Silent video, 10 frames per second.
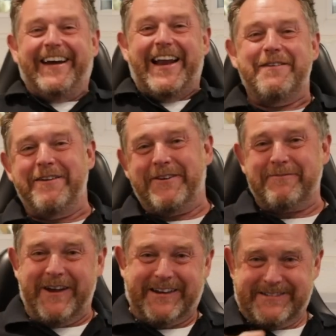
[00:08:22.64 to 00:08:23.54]

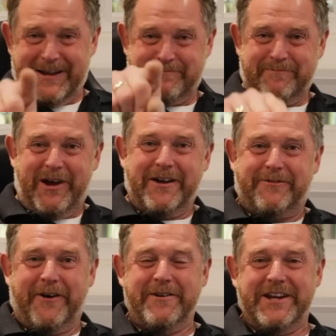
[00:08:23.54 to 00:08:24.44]
Anyway,
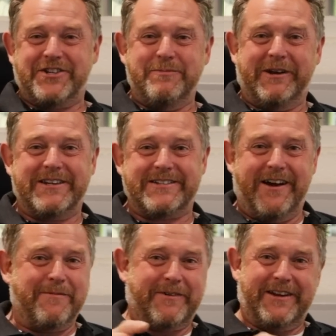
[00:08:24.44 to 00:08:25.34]
microphone issue because
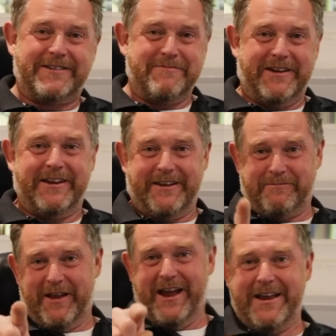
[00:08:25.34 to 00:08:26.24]
I'm
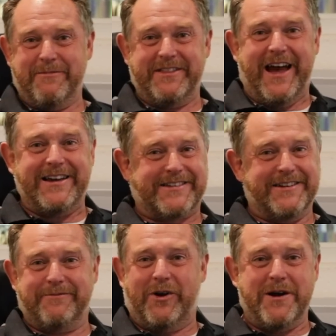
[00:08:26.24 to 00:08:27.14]
playing with that. It's
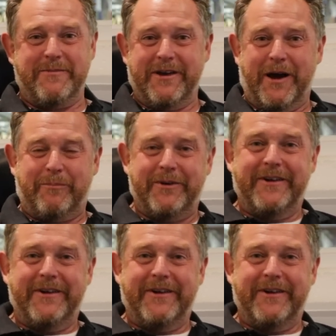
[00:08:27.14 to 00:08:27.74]
going to fire me up.